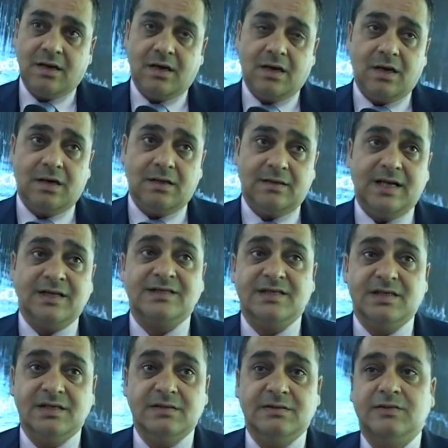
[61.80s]
uh, last
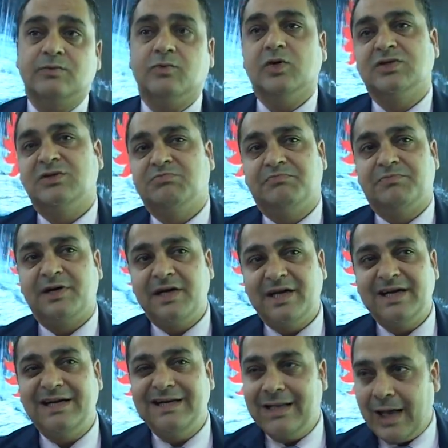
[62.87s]
year it was
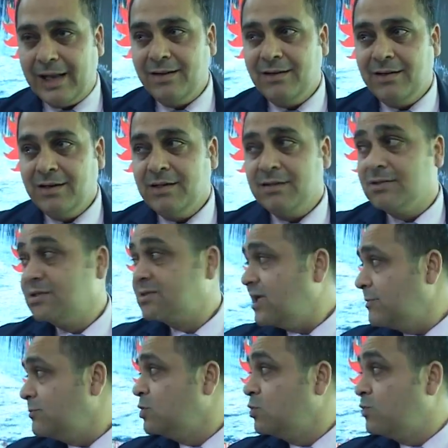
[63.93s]
pretty dull this
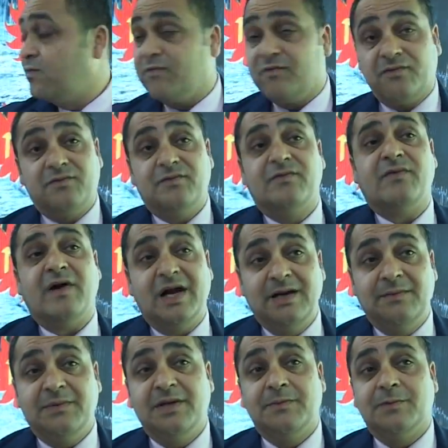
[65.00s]
time you f-
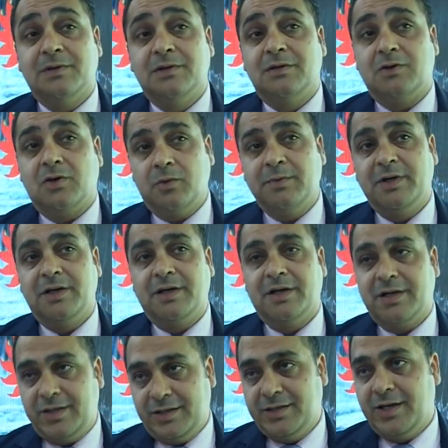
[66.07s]
find people roaming
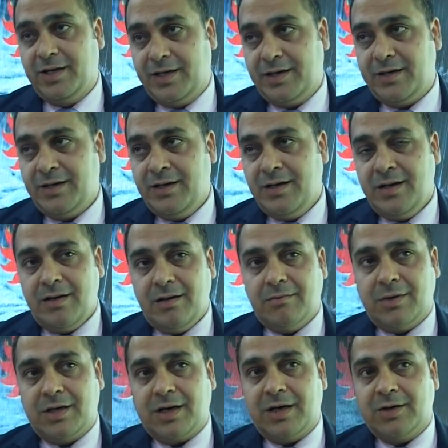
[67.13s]
here and there
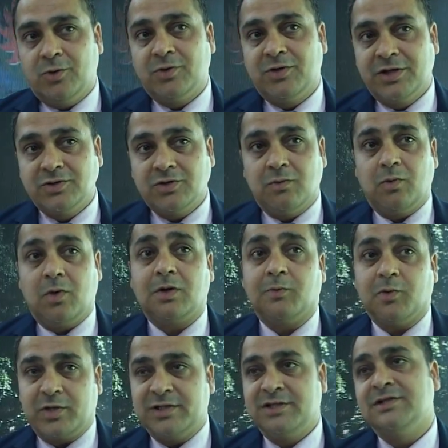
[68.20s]
but I don't think so. What
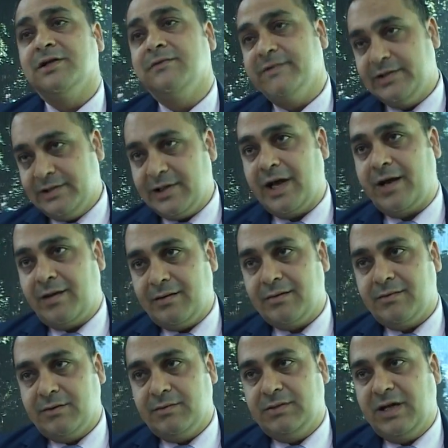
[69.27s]
potential will that?
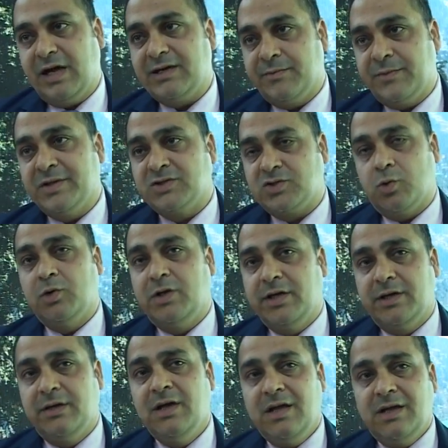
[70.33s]
That depends
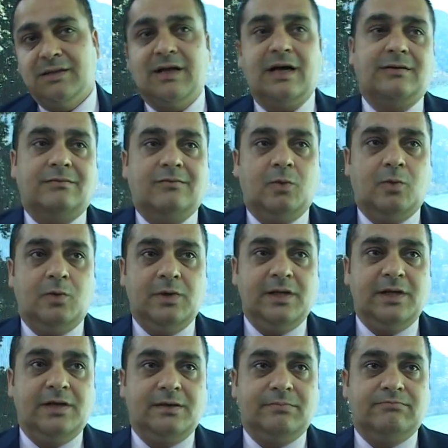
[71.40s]
only. That
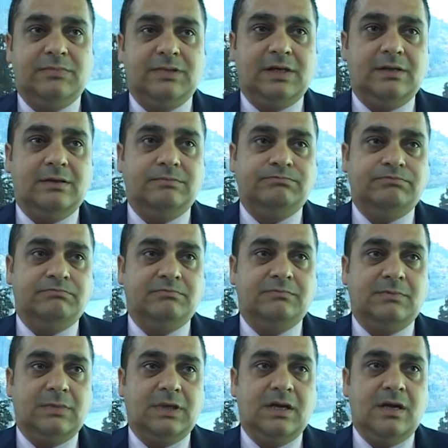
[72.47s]
only uh,
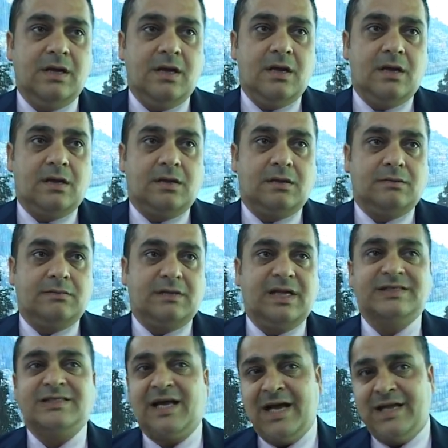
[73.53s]

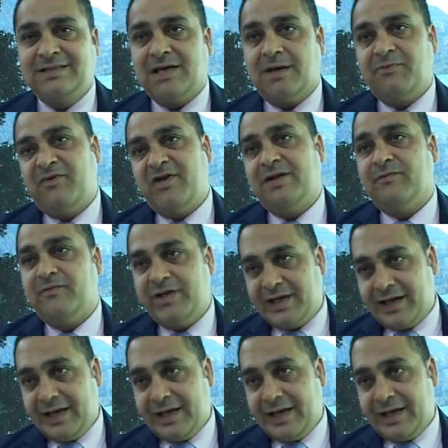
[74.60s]
gets a heads up when we